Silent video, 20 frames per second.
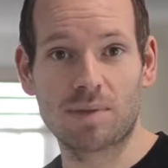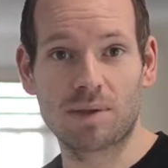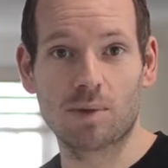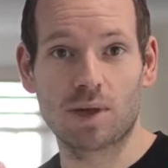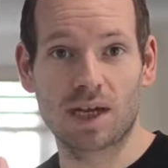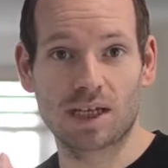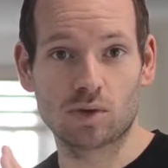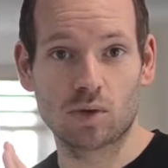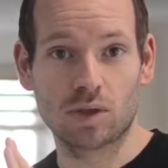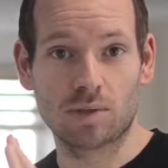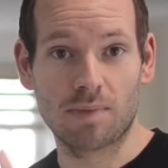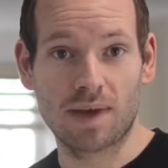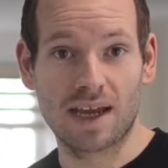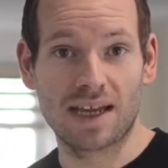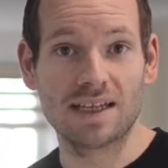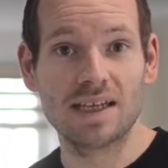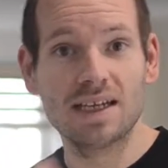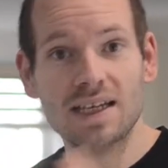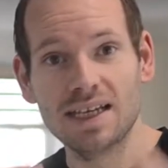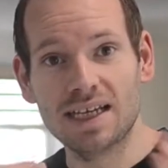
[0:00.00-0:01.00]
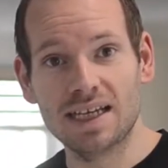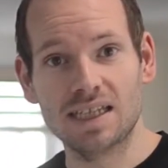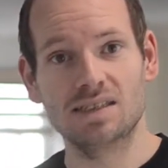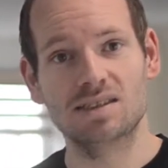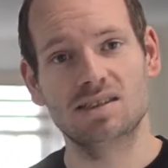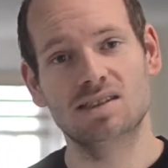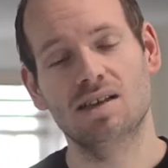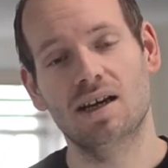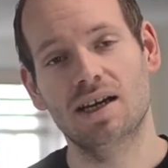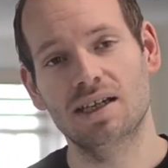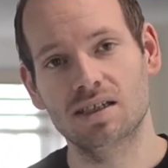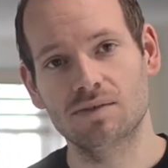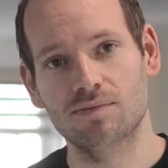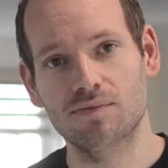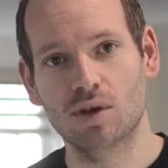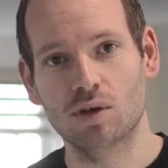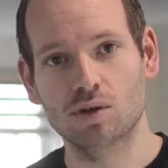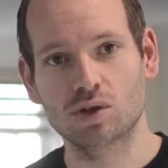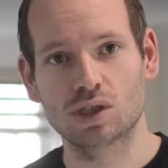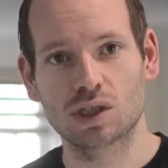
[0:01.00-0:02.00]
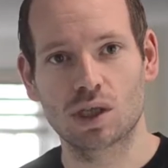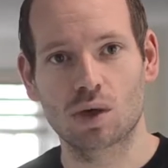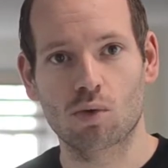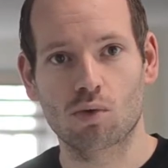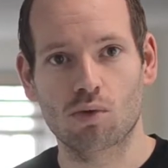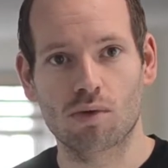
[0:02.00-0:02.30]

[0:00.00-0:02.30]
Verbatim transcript: people actually made inside of those uh,